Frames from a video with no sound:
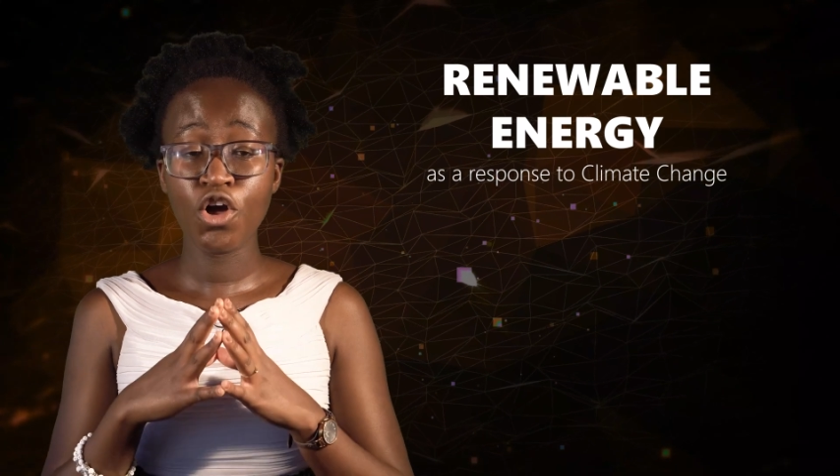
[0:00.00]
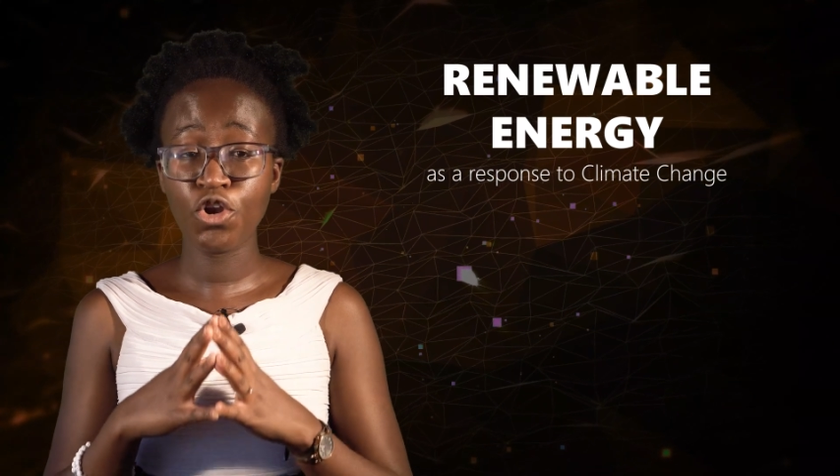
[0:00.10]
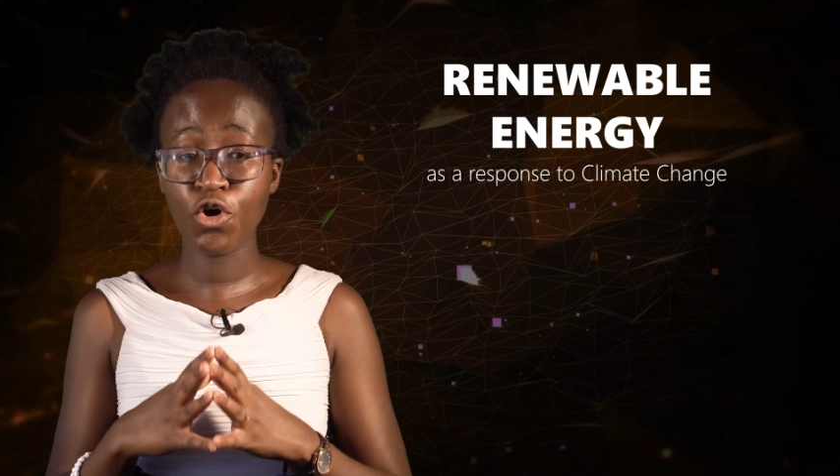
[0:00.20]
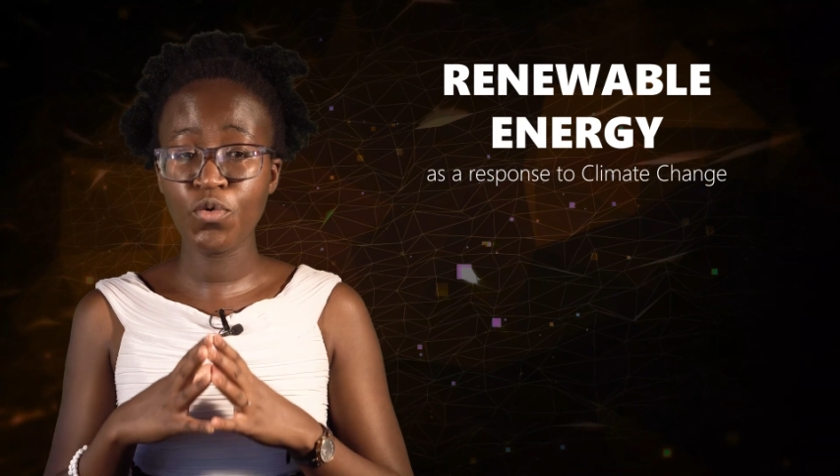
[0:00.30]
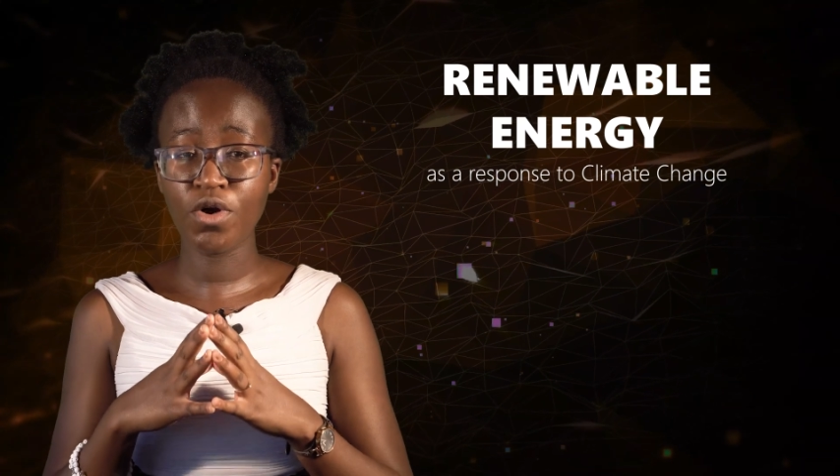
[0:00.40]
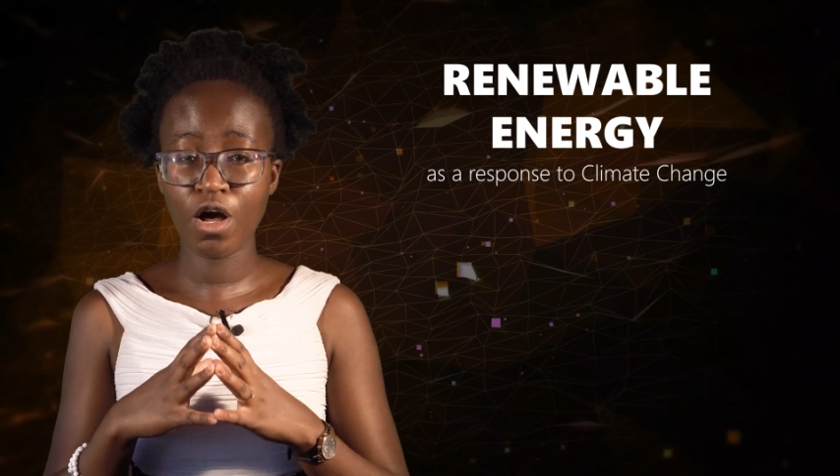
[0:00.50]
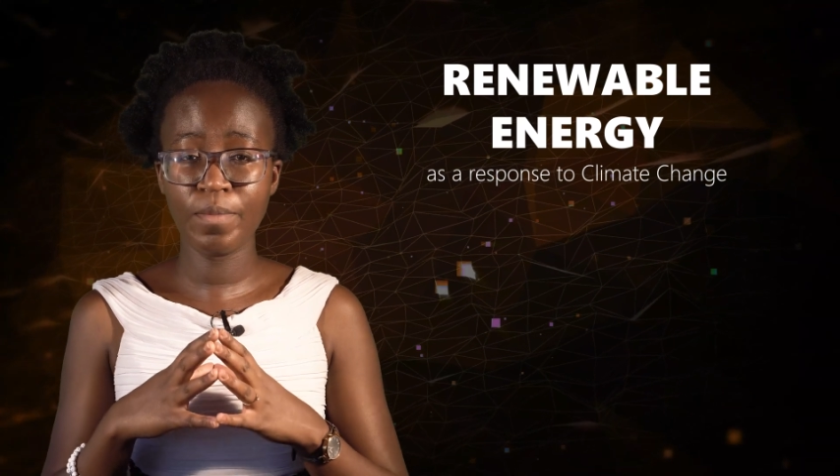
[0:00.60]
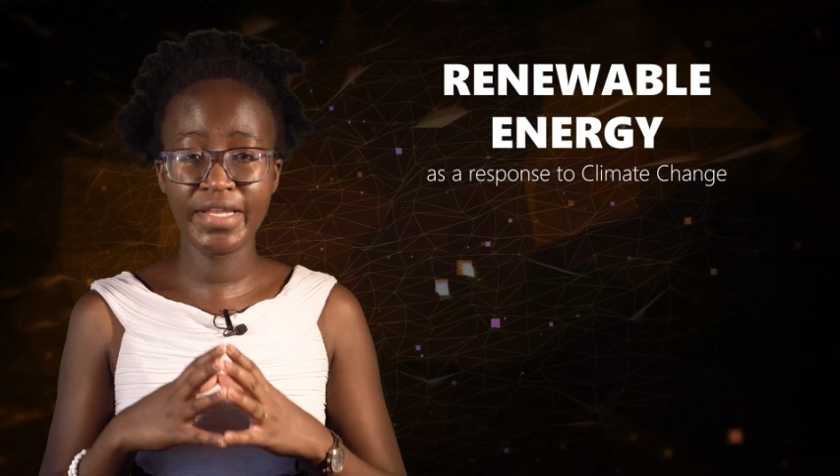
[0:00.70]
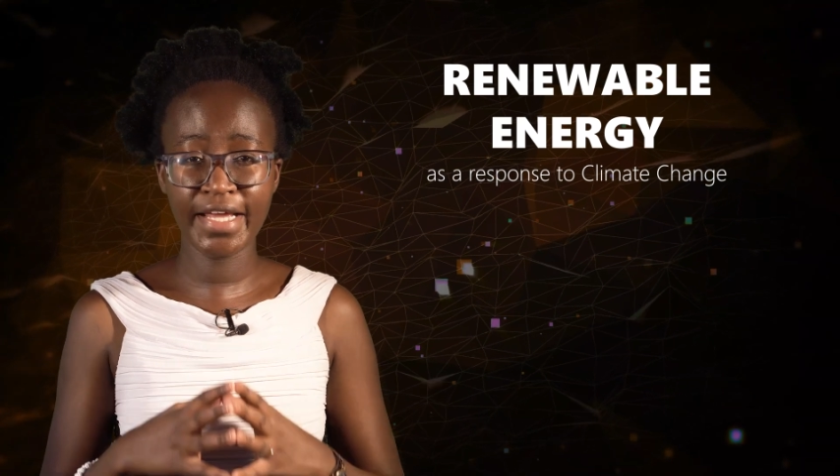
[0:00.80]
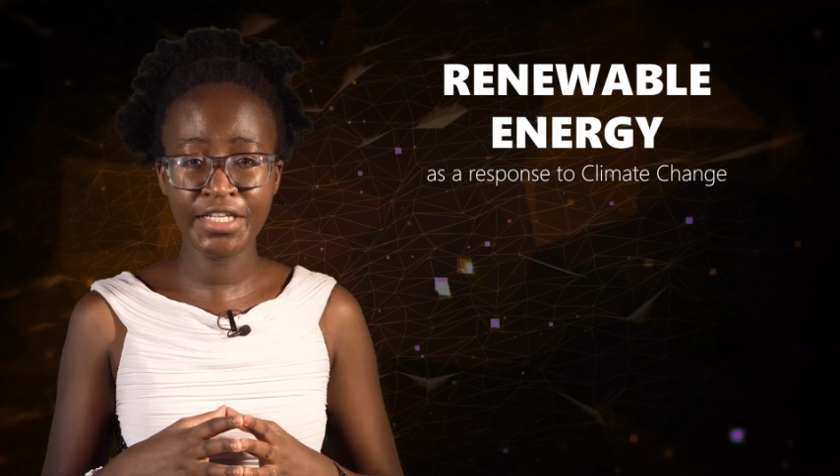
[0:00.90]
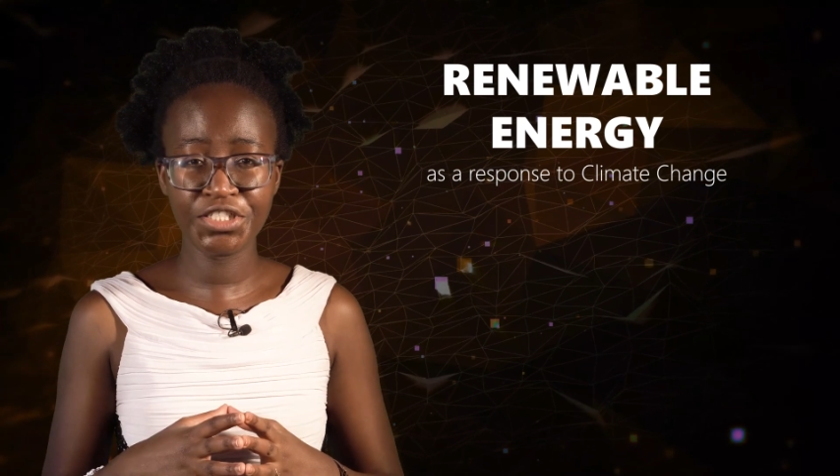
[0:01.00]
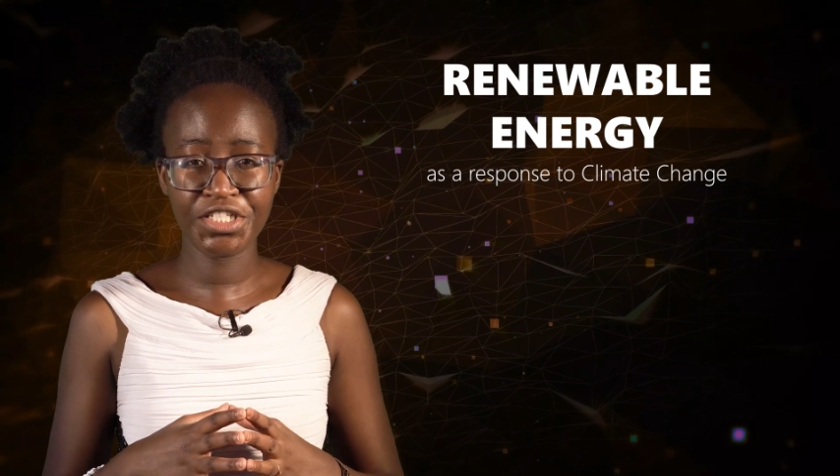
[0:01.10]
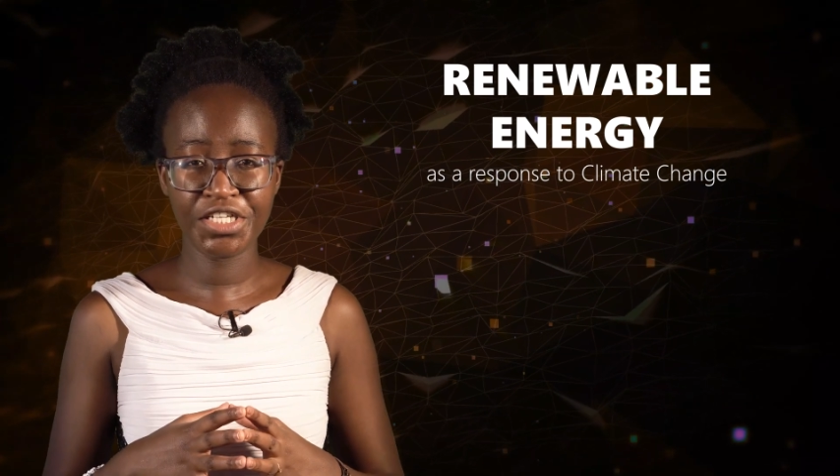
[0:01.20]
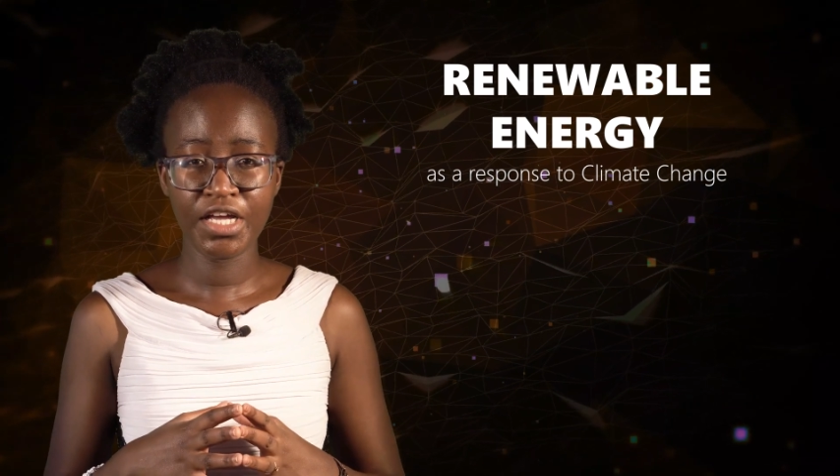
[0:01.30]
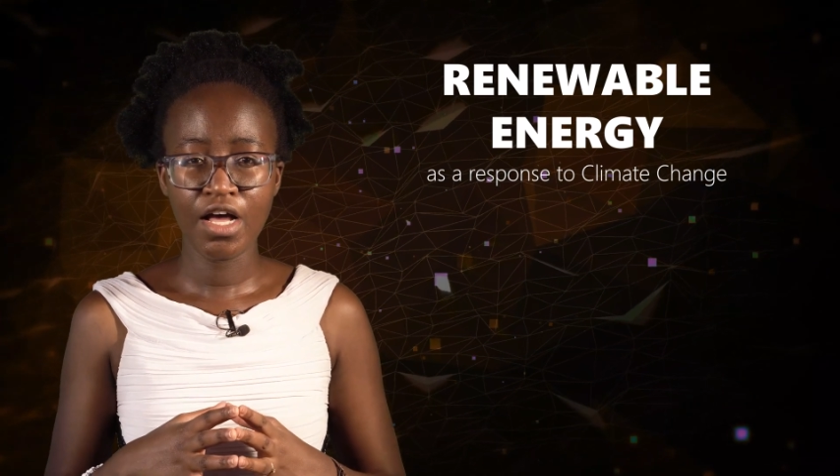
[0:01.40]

low carbon energy.